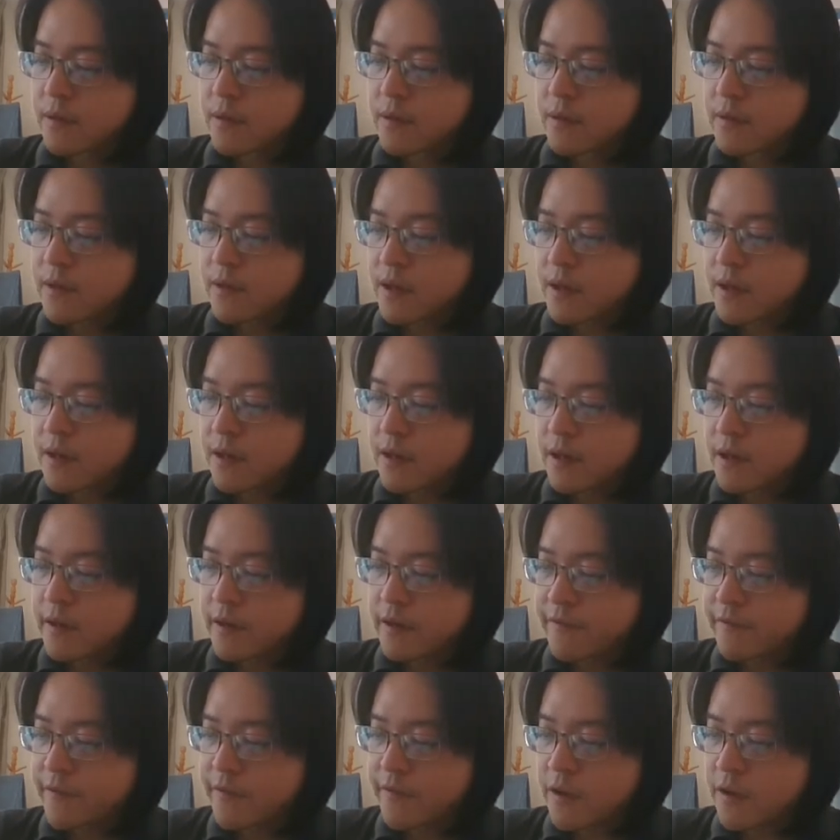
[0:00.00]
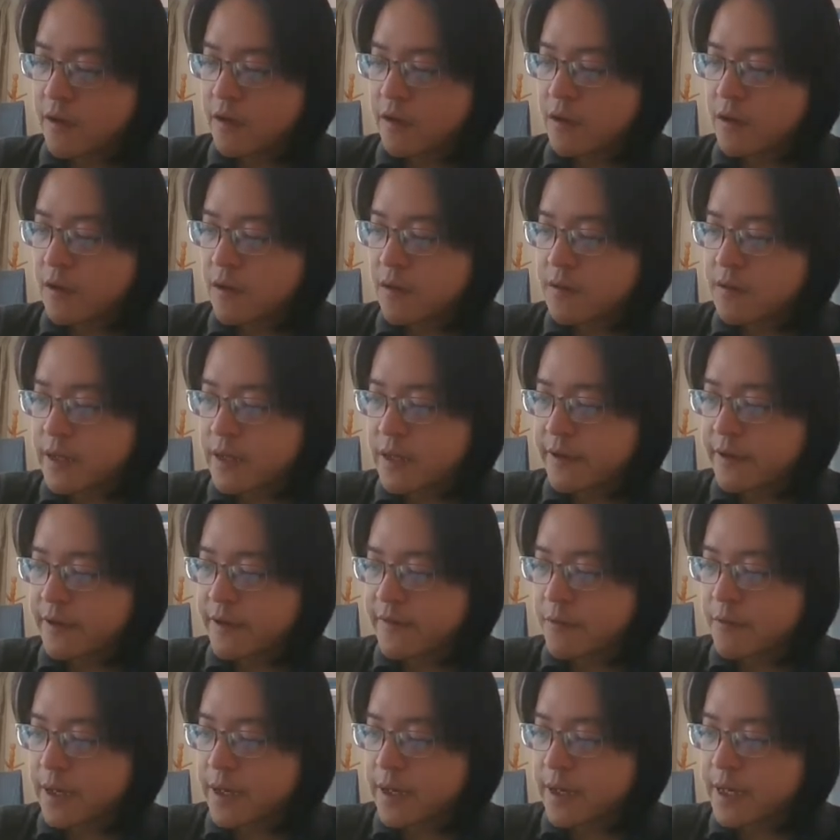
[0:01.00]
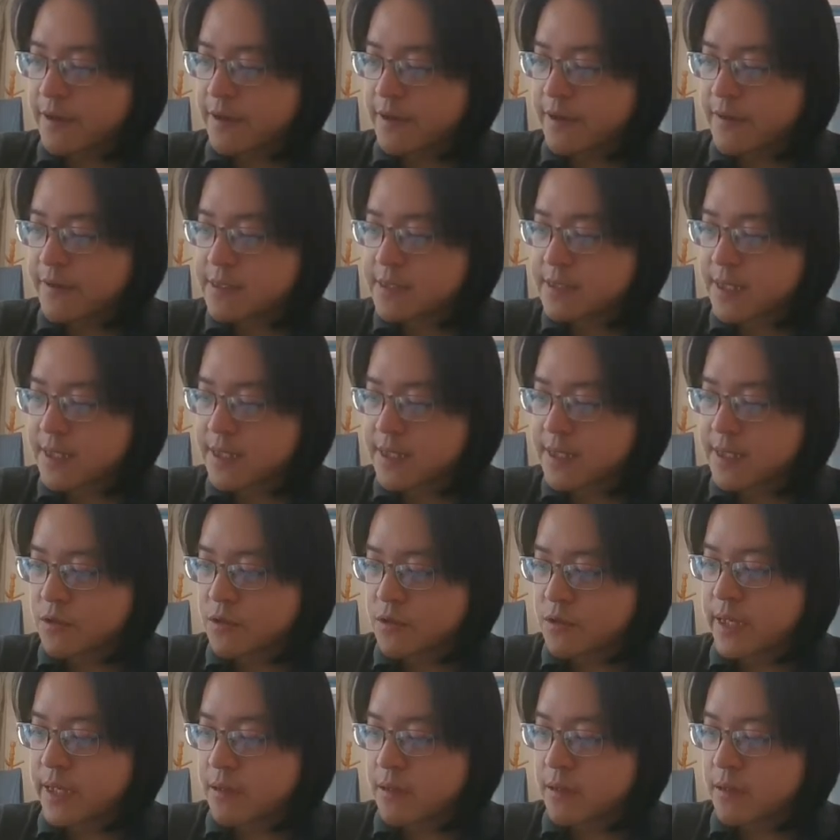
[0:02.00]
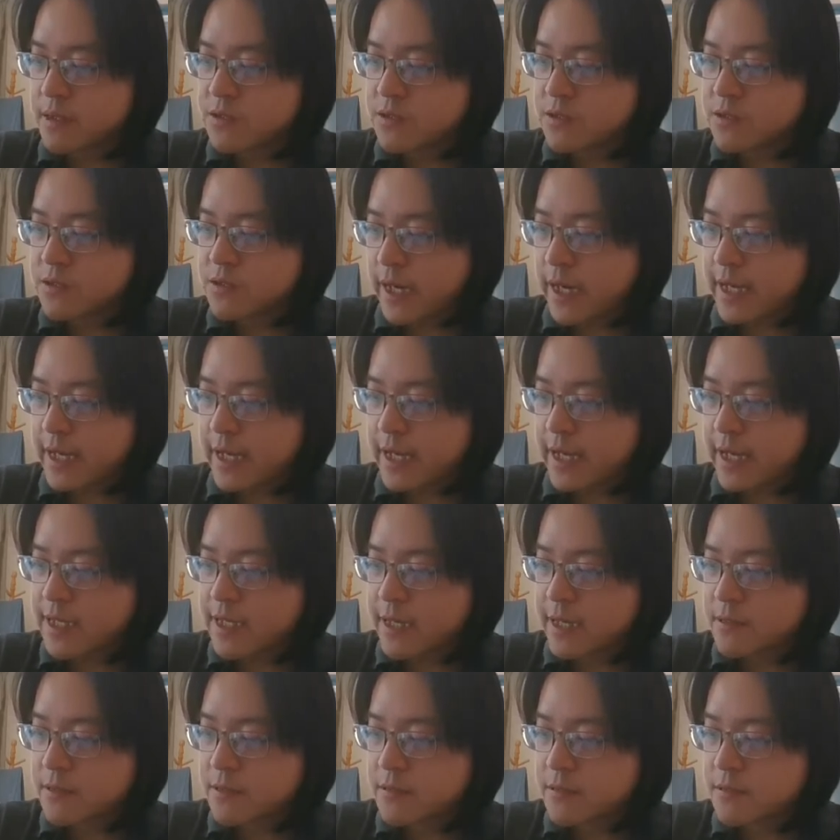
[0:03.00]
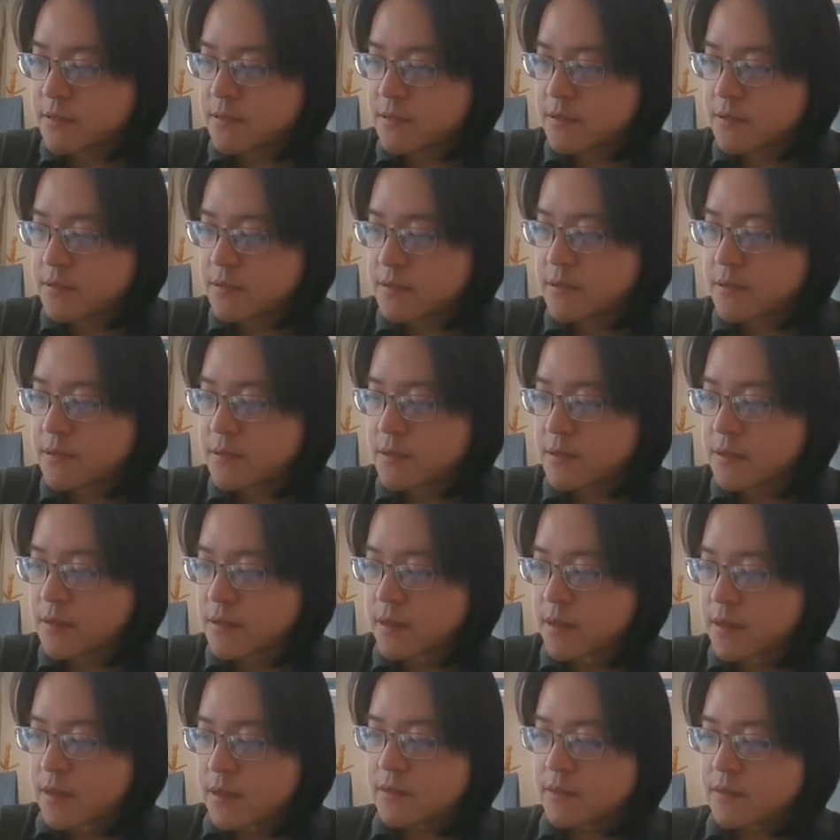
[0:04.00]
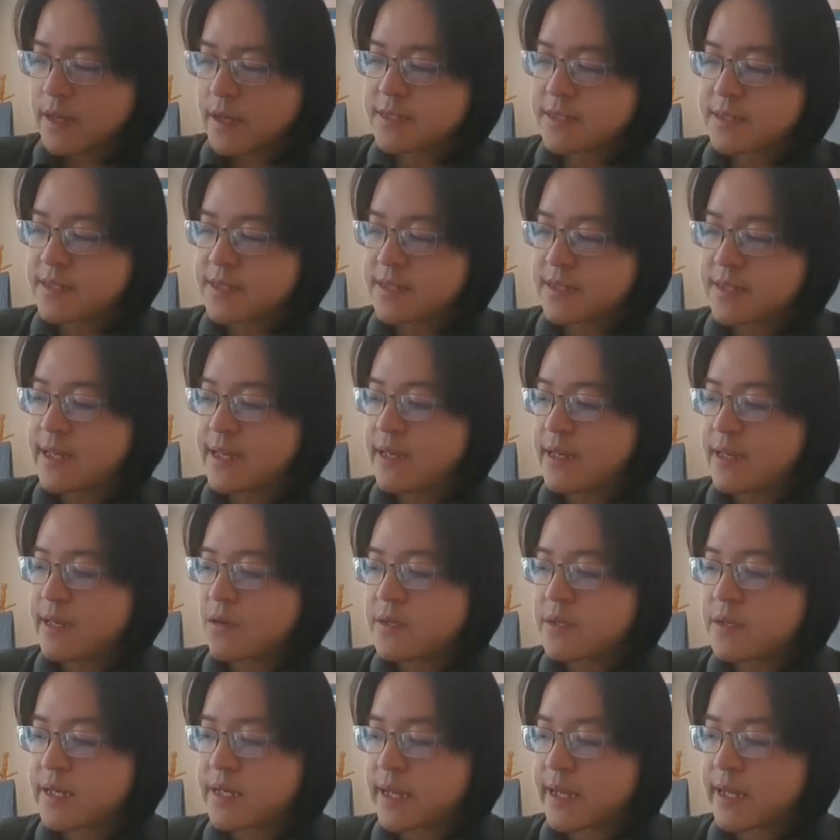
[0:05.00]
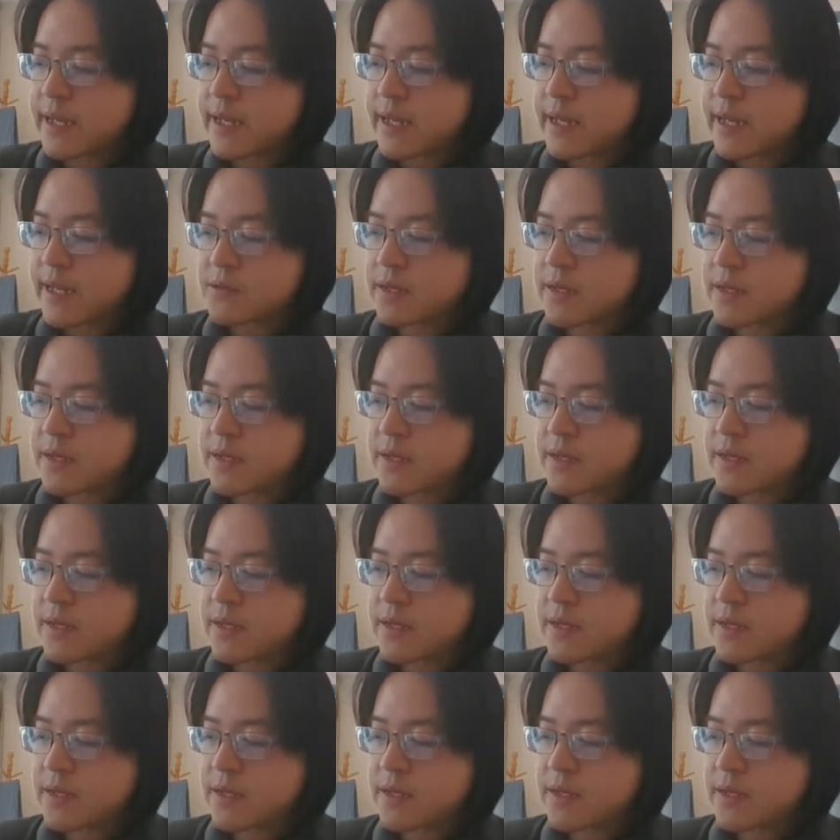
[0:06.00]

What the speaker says: for if I want left hand side to be equals to right hand side, right, t only and x only,